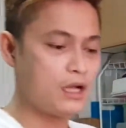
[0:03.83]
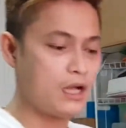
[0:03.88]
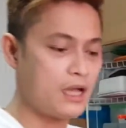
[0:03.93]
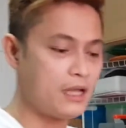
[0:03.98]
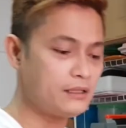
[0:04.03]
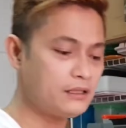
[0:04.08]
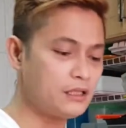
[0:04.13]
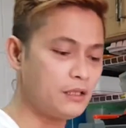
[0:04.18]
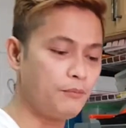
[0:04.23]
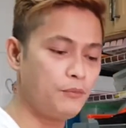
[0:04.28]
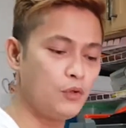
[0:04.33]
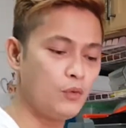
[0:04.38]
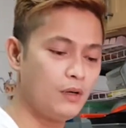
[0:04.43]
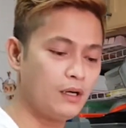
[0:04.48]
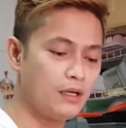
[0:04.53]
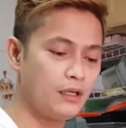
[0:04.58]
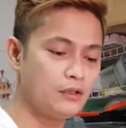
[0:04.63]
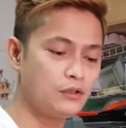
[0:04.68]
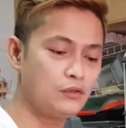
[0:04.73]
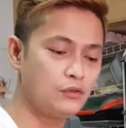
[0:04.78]
guys, if you
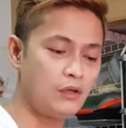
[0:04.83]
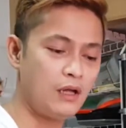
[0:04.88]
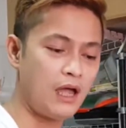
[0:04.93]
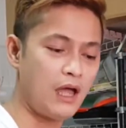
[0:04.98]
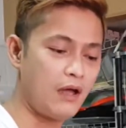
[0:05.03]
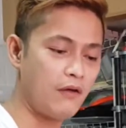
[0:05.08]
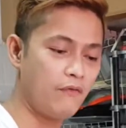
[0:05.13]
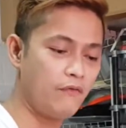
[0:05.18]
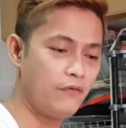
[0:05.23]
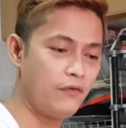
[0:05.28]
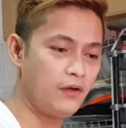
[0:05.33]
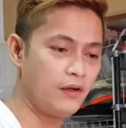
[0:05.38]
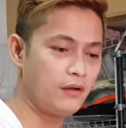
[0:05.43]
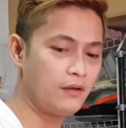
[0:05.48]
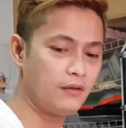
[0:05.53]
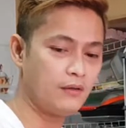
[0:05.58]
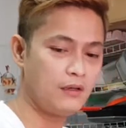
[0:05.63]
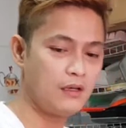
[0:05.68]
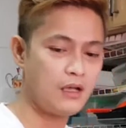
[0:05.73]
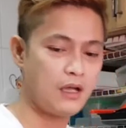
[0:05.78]
wanted to have
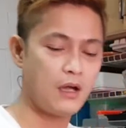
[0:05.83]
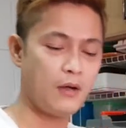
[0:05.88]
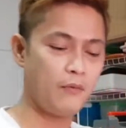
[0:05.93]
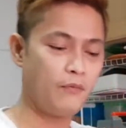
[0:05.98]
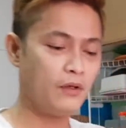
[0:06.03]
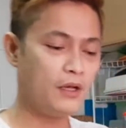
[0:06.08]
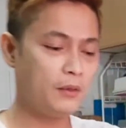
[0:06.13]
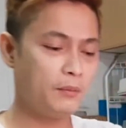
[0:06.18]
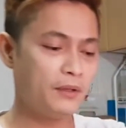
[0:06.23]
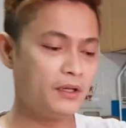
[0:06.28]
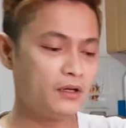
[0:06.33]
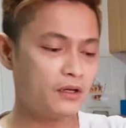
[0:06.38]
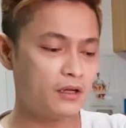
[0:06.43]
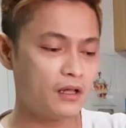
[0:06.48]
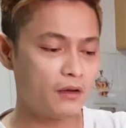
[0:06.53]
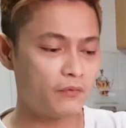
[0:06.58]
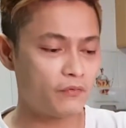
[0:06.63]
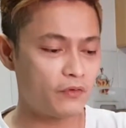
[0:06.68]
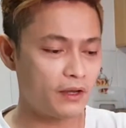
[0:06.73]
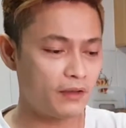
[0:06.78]
a Filipino
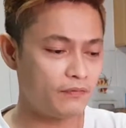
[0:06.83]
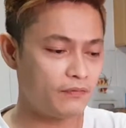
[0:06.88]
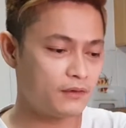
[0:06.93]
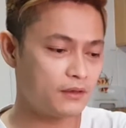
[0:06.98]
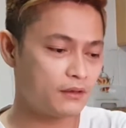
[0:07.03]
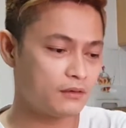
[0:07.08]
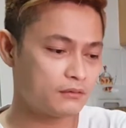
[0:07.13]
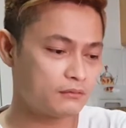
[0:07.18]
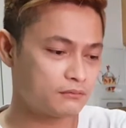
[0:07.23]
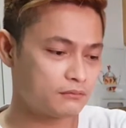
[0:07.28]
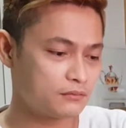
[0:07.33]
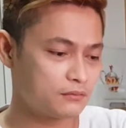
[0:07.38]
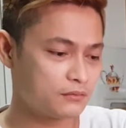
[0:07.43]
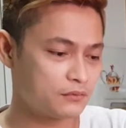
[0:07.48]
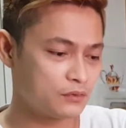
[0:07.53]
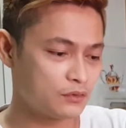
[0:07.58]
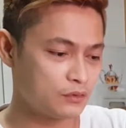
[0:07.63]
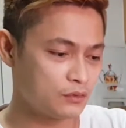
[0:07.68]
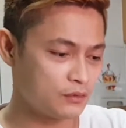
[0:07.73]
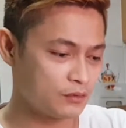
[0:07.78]
girlfriend,
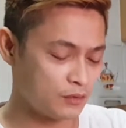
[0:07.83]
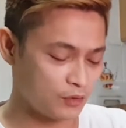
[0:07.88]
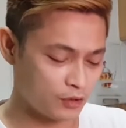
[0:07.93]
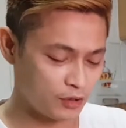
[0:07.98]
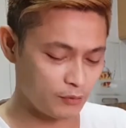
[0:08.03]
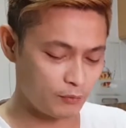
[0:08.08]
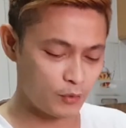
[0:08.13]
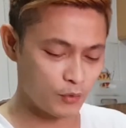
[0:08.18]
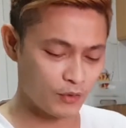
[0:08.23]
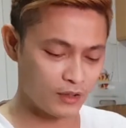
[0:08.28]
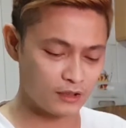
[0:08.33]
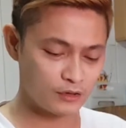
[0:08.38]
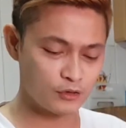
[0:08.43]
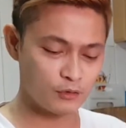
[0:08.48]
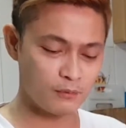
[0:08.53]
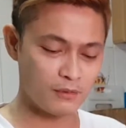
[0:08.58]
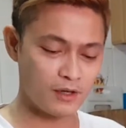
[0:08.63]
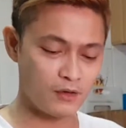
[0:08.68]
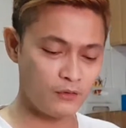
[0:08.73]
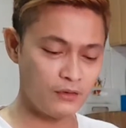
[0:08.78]
or if you
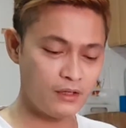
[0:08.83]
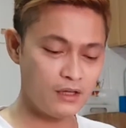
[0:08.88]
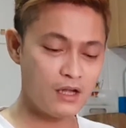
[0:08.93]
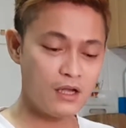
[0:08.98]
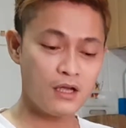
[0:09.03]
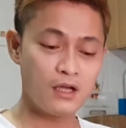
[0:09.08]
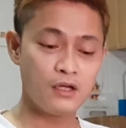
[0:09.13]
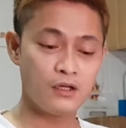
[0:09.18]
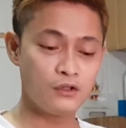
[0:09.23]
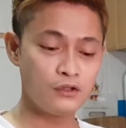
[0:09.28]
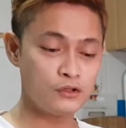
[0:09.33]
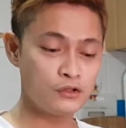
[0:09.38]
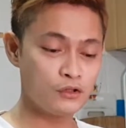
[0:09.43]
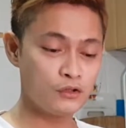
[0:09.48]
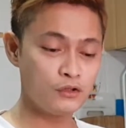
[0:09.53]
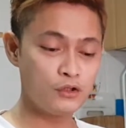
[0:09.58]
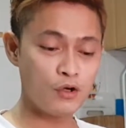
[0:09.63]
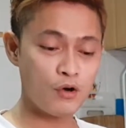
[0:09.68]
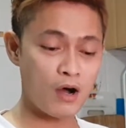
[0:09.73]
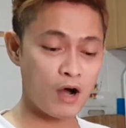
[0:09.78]
wanted to marry, you
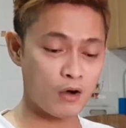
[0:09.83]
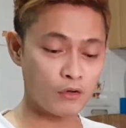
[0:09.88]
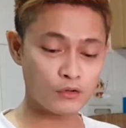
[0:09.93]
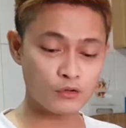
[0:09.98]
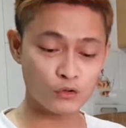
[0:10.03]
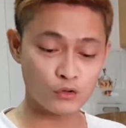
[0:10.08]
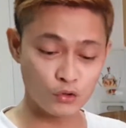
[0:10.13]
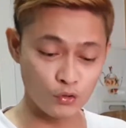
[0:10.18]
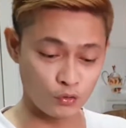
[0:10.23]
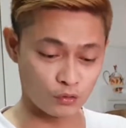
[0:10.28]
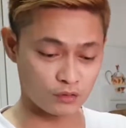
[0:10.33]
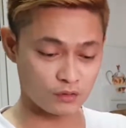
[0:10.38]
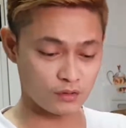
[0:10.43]
should know how to cook.